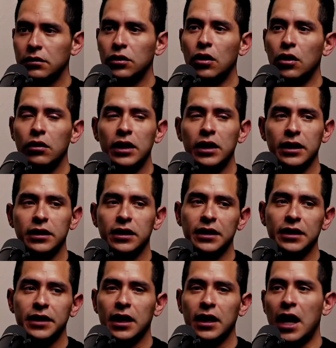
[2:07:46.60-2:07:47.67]
like just
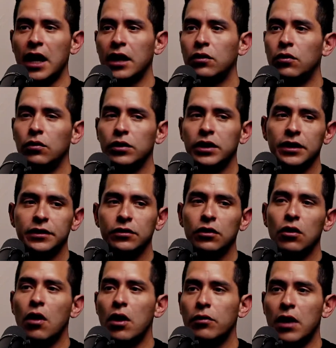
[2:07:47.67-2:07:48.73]
a guy who just
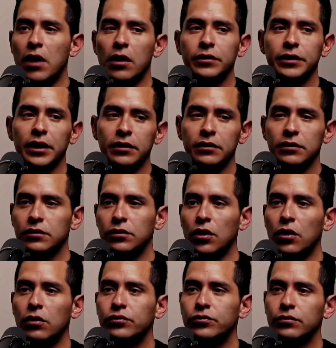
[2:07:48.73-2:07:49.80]
go around and
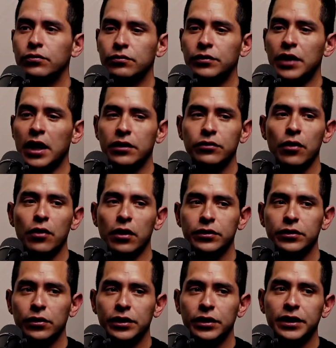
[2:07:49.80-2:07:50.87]
take drugs all
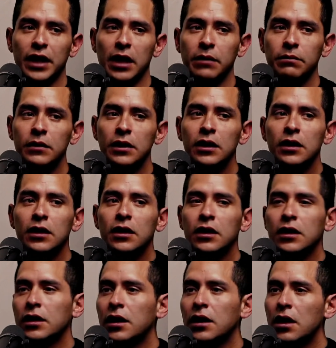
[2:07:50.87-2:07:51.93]
the time.
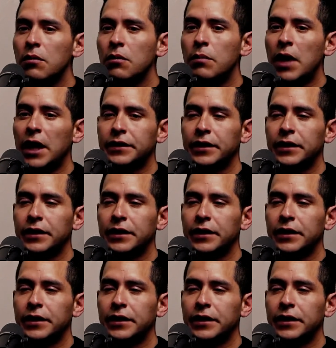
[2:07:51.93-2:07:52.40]
But